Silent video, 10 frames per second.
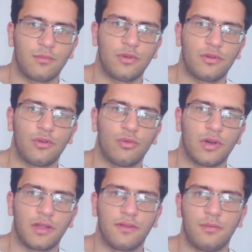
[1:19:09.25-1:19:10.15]

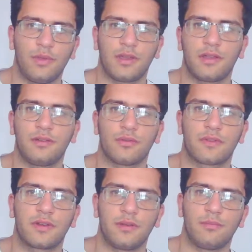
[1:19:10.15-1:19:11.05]
Tomorrow I will make a
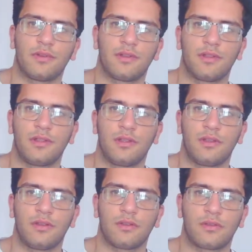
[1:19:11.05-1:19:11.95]
new stream.
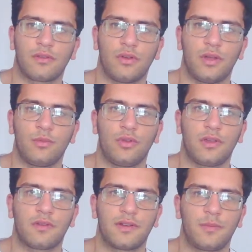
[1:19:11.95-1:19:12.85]
So I'm
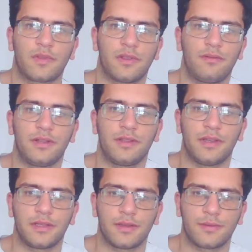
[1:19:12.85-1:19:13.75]
doing streams every
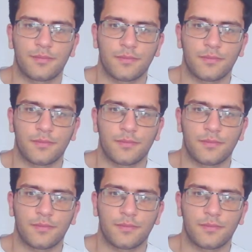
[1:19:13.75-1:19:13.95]
day.